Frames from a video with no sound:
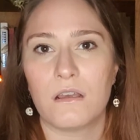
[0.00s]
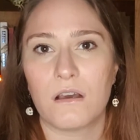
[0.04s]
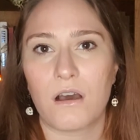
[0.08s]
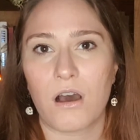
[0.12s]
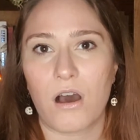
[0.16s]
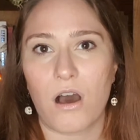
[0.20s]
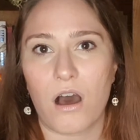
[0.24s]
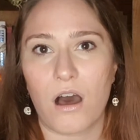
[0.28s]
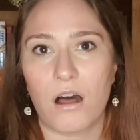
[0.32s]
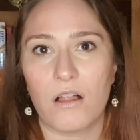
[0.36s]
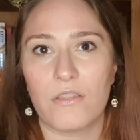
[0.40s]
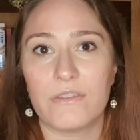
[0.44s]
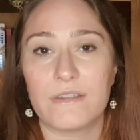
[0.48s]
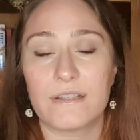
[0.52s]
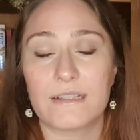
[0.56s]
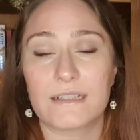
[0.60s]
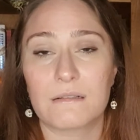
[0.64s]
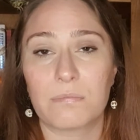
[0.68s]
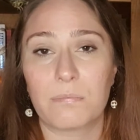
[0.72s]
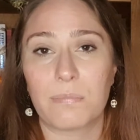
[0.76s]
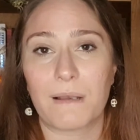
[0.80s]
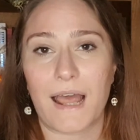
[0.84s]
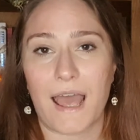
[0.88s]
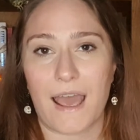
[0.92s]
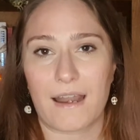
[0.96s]
on this
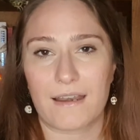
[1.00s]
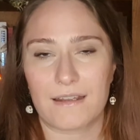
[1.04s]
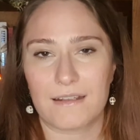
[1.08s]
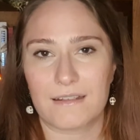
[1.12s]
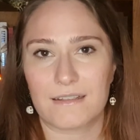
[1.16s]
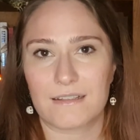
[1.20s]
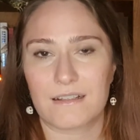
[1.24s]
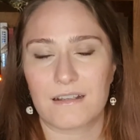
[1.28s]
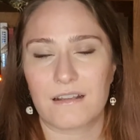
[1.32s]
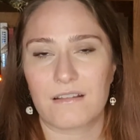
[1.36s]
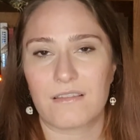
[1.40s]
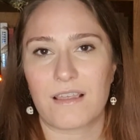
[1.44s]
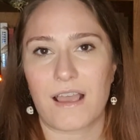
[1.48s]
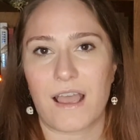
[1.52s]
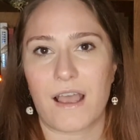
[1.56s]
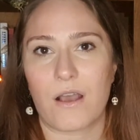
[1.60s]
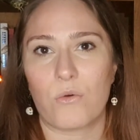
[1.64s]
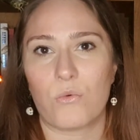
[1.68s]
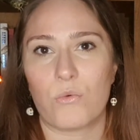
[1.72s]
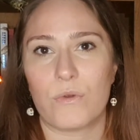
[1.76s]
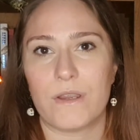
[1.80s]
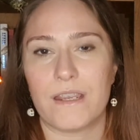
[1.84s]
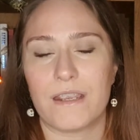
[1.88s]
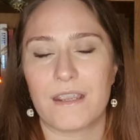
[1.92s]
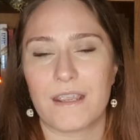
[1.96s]
planet that
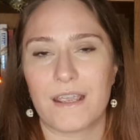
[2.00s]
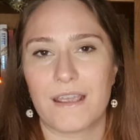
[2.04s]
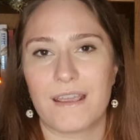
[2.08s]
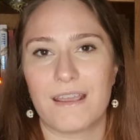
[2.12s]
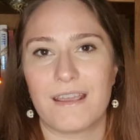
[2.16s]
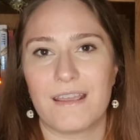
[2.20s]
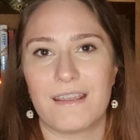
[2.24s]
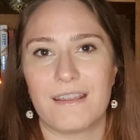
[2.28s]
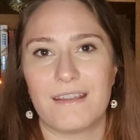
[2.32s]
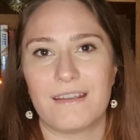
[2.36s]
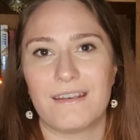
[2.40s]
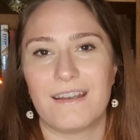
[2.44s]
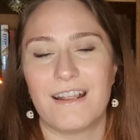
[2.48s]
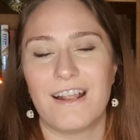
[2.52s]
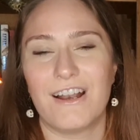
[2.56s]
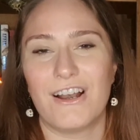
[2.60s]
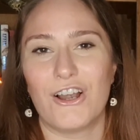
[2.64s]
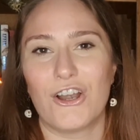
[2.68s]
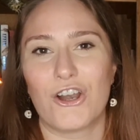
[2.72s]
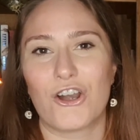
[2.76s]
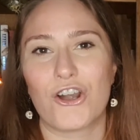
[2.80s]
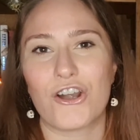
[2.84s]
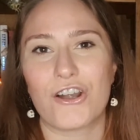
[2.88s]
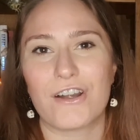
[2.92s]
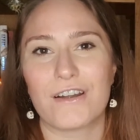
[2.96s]
we can
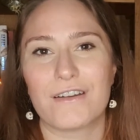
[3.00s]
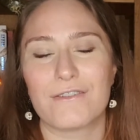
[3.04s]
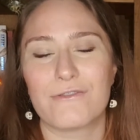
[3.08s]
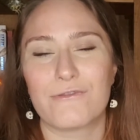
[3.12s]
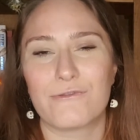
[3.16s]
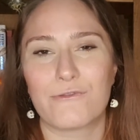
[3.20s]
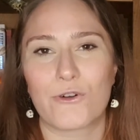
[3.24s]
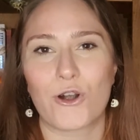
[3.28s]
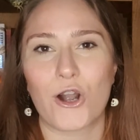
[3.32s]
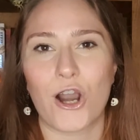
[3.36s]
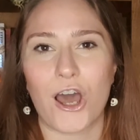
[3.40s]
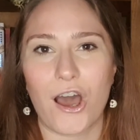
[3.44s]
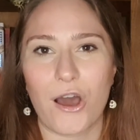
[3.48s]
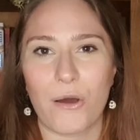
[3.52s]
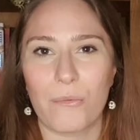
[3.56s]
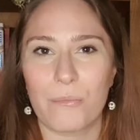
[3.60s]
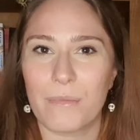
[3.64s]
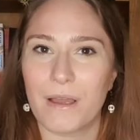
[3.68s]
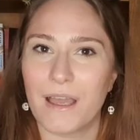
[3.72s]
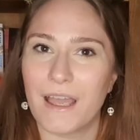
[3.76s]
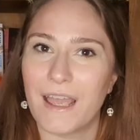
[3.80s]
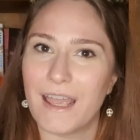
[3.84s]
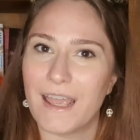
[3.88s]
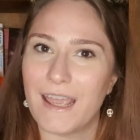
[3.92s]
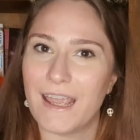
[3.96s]
learn from
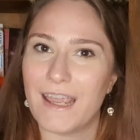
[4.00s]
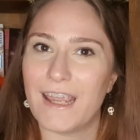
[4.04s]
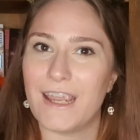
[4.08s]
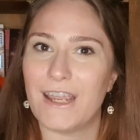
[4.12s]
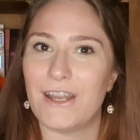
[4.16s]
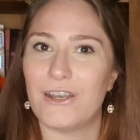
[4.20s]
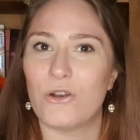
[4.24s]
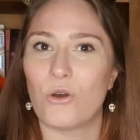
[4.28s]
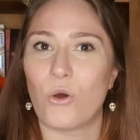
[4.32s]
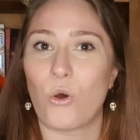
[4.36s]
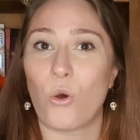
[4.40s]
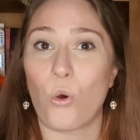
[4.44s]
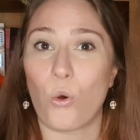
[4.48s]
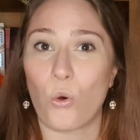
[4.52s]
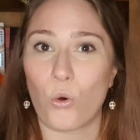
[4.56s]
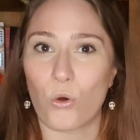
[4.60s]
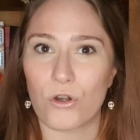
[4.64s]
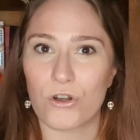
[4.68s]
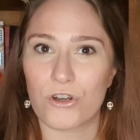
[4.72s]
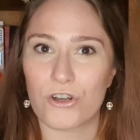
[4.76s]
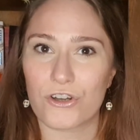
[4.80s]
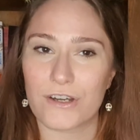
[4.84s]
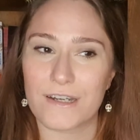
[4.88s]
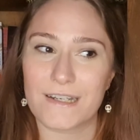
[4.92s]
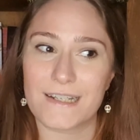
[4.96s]
in
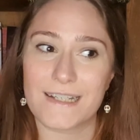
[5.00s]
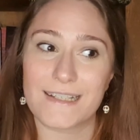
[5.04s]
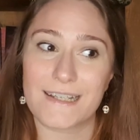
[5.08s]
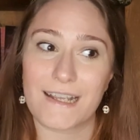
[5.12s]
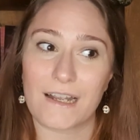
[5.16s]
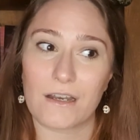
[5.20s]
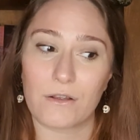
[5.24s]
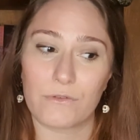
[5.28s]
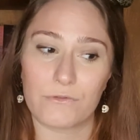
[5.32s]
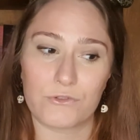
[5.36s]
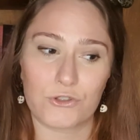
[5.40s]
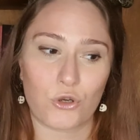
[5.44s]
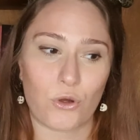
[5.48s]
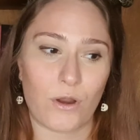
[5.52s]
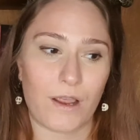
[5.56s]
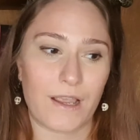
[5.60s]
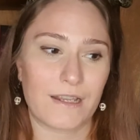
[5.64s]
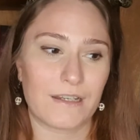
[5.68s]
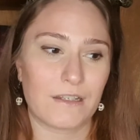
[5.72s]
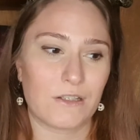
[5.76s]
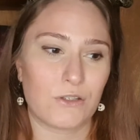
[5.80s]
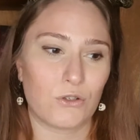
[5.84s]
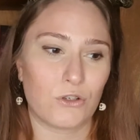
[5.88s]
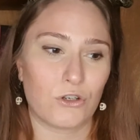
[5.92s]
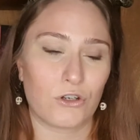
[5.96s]
order, instead of trying
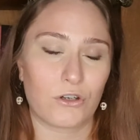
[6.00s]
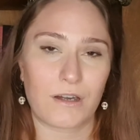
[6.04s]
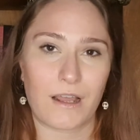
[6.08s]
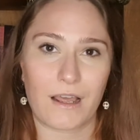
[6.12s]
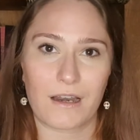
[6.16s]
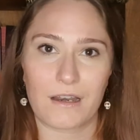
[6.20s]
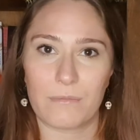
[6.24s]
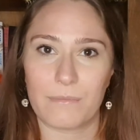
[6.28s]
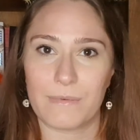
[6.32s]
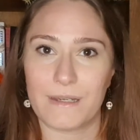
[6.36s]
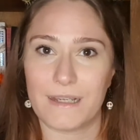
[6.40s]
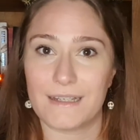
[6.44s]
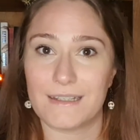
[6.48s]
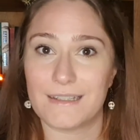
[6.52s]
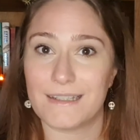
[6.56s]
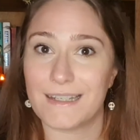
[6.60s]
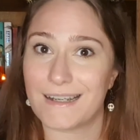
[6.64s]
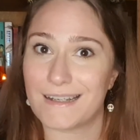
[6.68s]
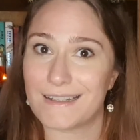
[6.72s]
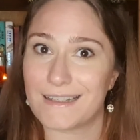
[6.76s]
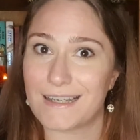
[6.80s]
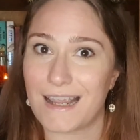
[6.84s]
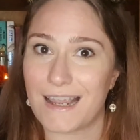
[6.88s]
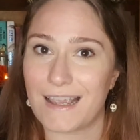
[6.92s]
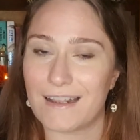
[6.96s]
to learn how to be a
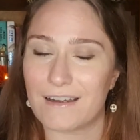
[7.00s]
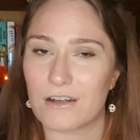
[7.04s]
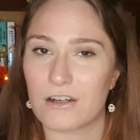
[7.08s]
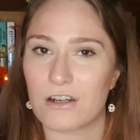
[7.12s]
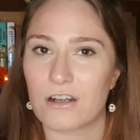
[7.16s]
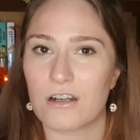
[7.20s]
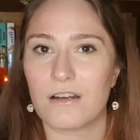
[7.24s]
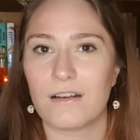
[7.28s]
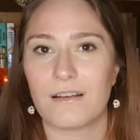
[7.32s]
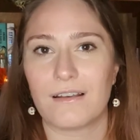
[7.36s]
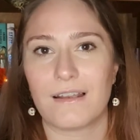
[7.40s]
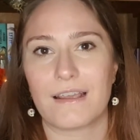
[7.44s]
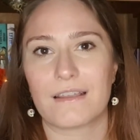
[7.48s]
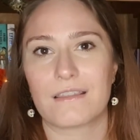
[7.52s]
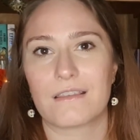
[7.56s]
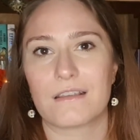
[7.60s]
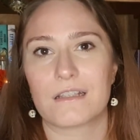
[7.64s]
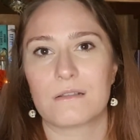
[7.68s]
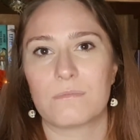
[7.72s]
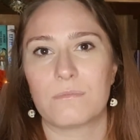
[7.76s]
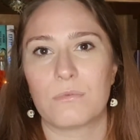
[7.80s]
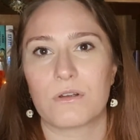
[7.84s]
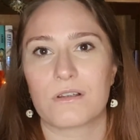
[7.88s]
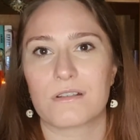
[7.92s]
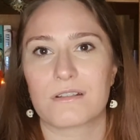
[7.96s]
dictator, like this
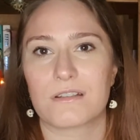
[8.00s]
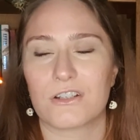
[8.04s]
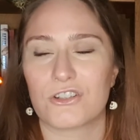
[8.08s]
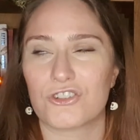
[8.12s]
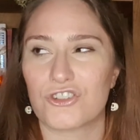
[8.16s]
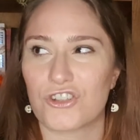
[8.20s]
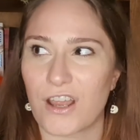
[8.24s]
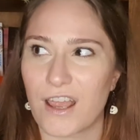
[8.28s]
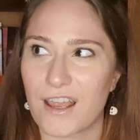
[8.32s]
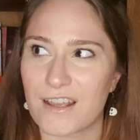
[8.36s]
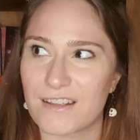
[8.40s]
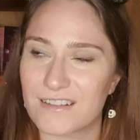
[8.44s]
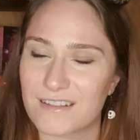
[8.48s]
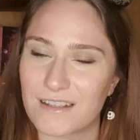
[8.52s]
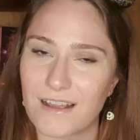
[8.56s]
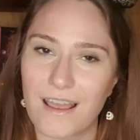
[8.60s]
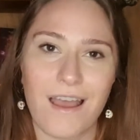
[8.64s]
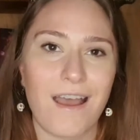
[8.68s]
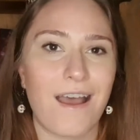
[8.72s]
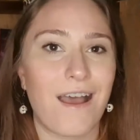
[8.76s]
book suggests.